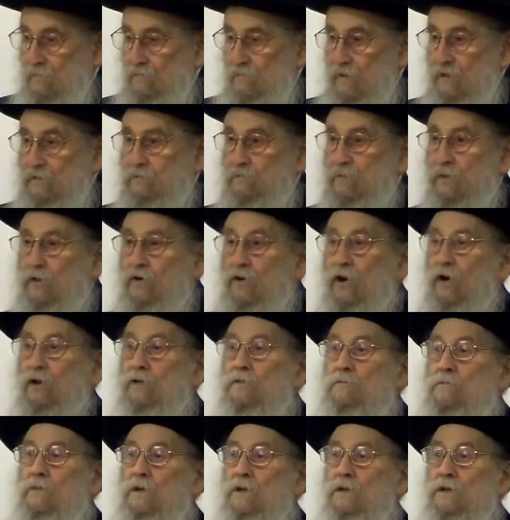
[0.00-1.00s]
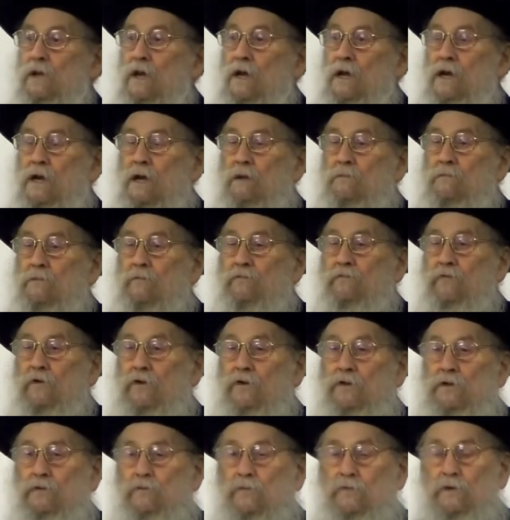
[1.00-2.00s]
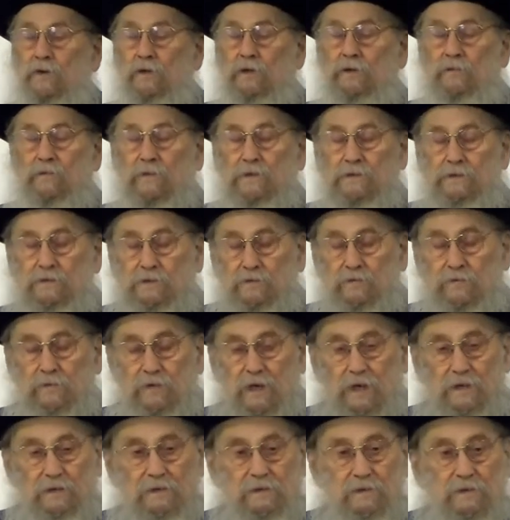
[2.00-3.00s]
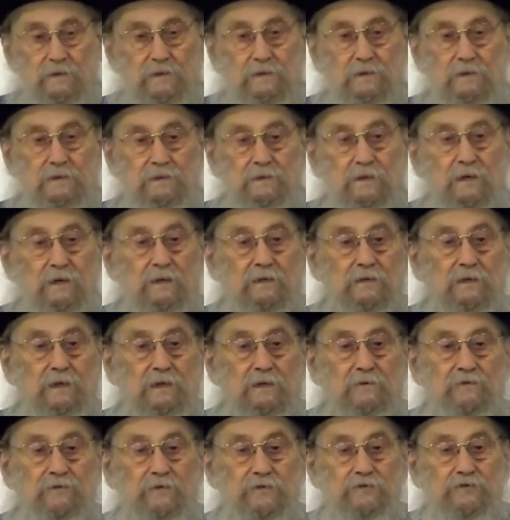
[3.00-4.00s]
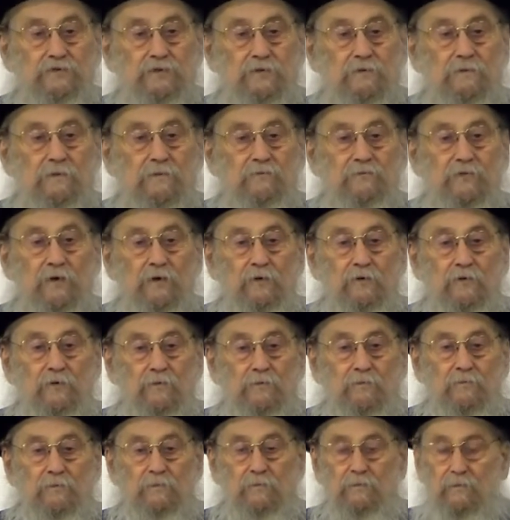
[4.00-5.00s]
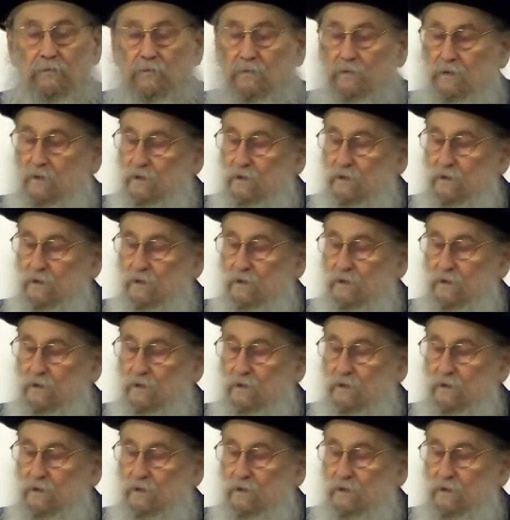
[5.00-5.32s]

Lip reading: But the Kodma Leila, before the world was created, is there a need for tshuva for whom?